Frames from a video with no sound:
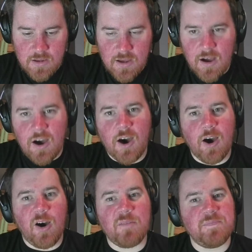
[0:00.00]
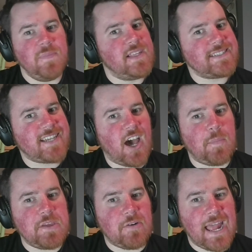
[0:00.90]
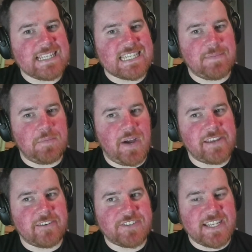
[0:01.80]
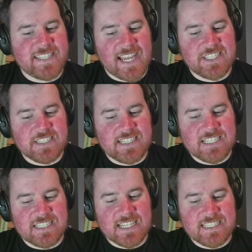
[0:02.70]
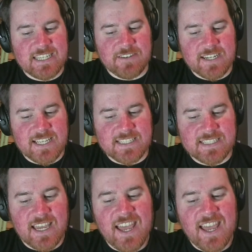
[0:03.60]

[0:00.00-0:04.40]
Oh, Tom, you were asking about microtransactions. Let's see what it is.